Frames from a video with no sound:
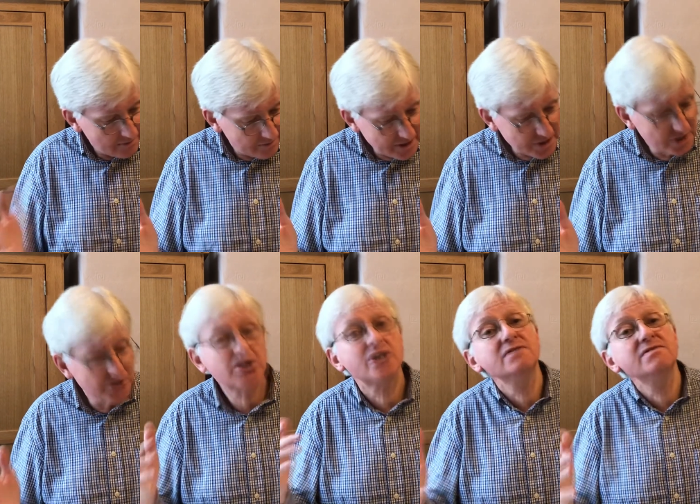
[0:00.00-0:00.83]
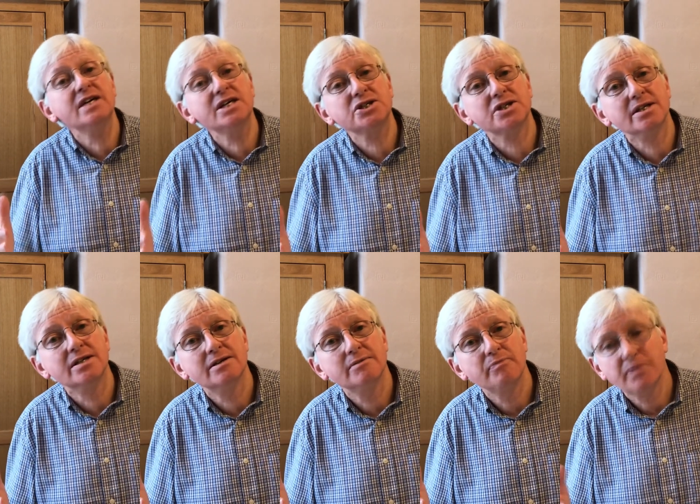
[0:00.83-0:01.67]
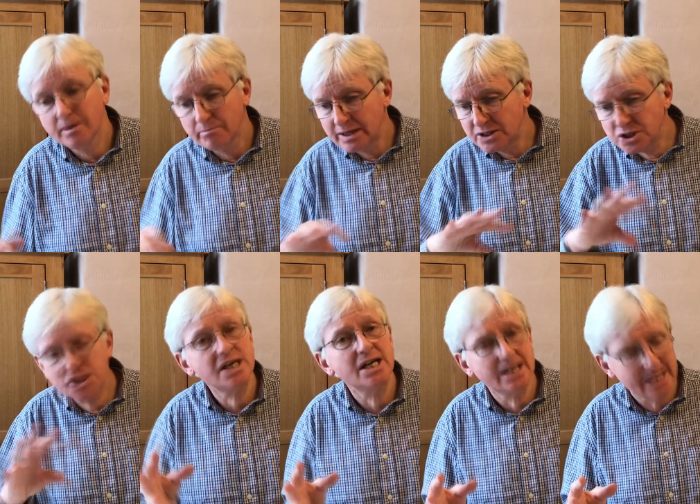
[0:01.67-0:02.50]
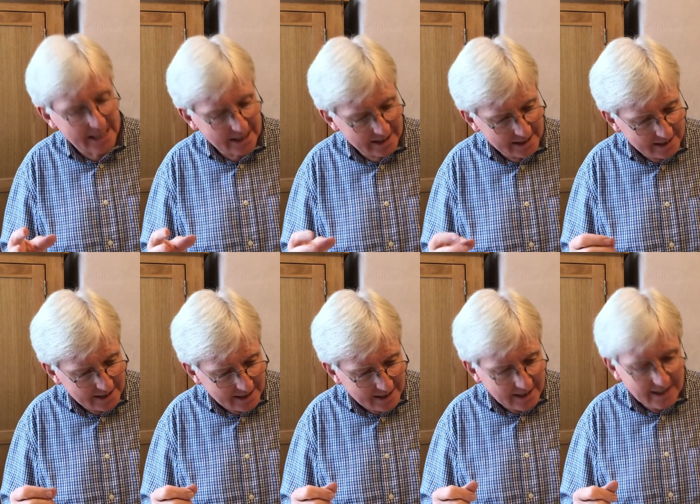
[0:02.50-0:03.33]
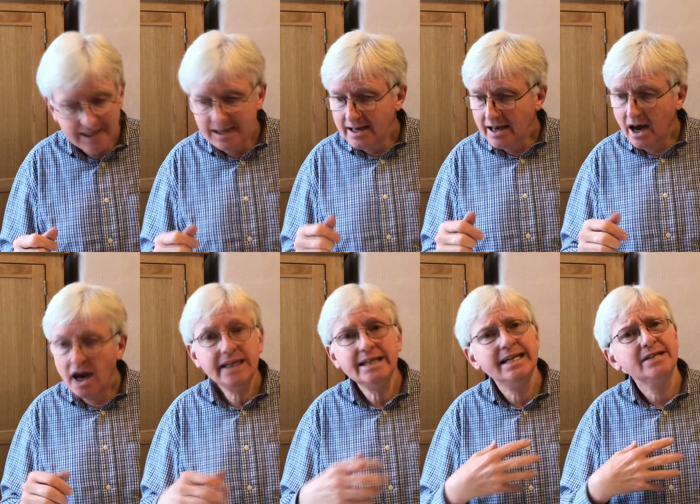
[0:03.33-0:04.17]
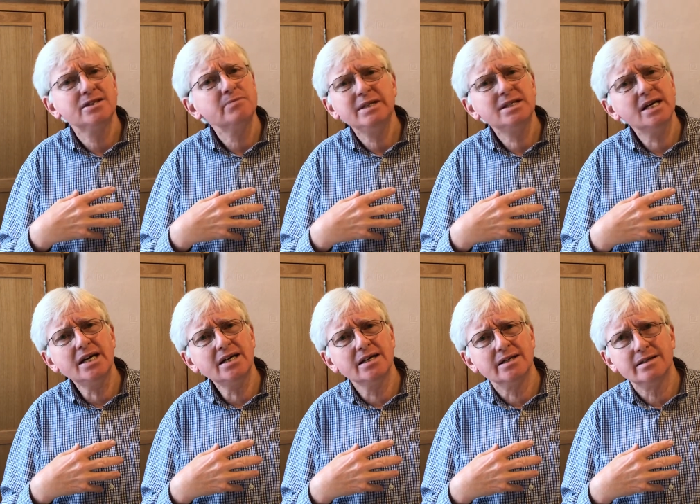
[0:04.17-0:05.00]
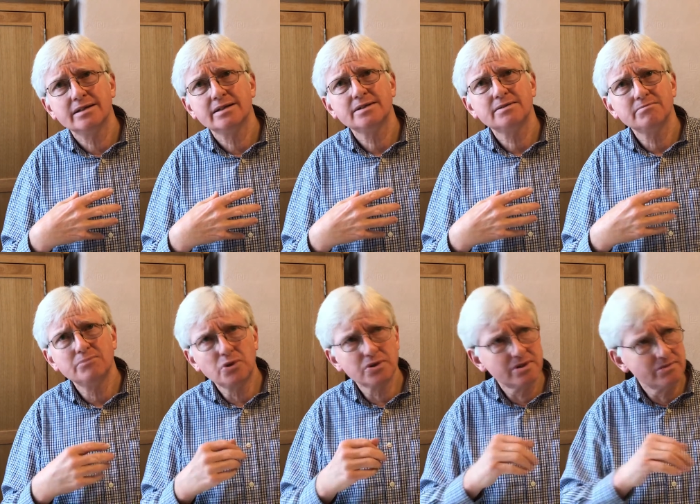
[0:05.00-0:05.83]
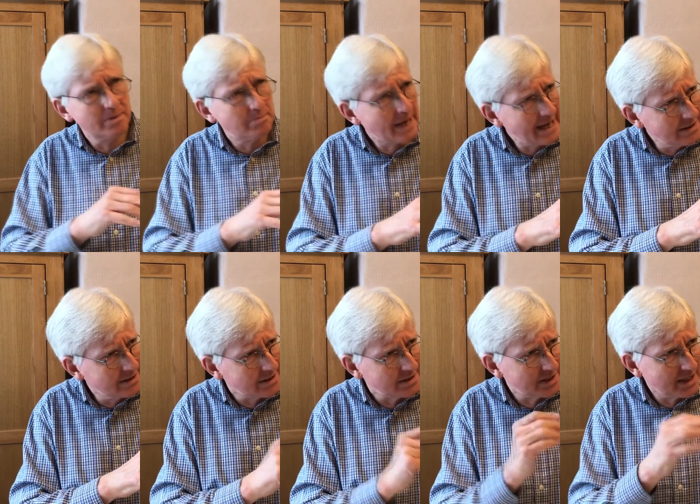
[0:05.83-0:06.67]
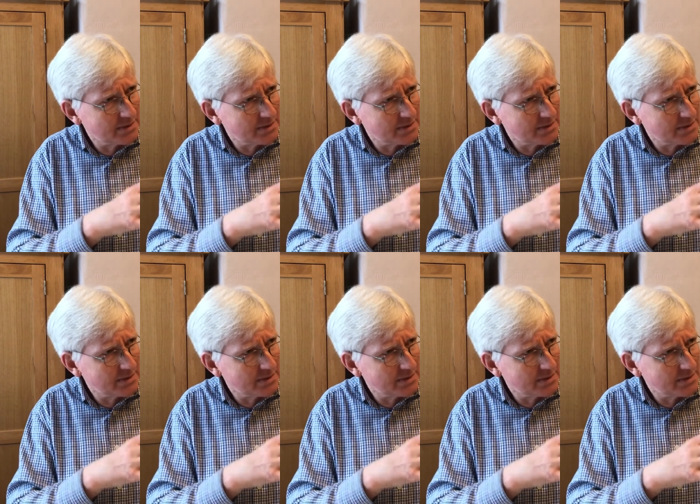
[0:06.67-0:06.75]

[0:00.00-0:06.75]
For instance, conversion means turning. I need to be turned. It's more than repentance.